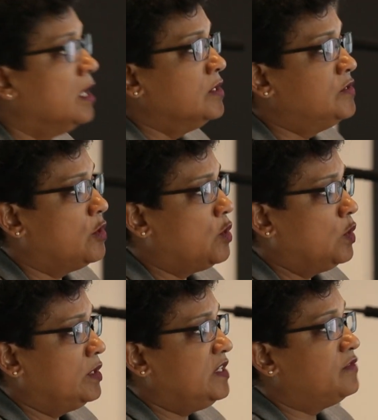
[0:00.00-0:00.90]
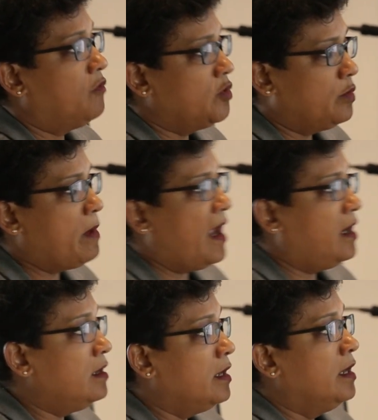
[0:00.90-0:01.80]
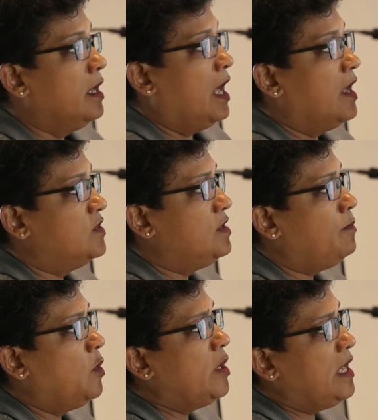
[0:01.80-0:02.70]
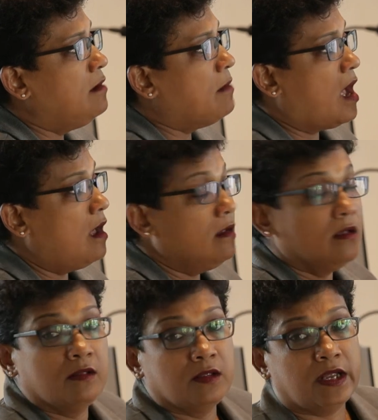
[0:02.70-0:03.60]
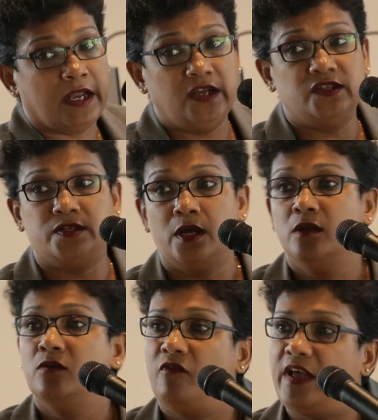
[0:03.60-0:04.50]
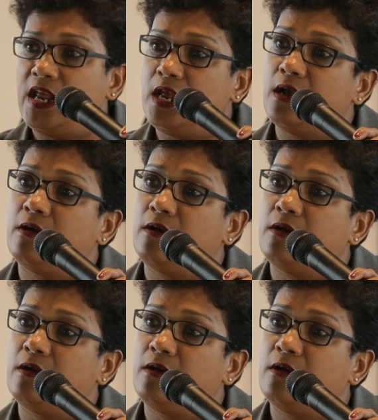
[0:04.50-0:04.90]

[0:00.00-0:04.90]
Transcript: So this photoband, Cypronema, is very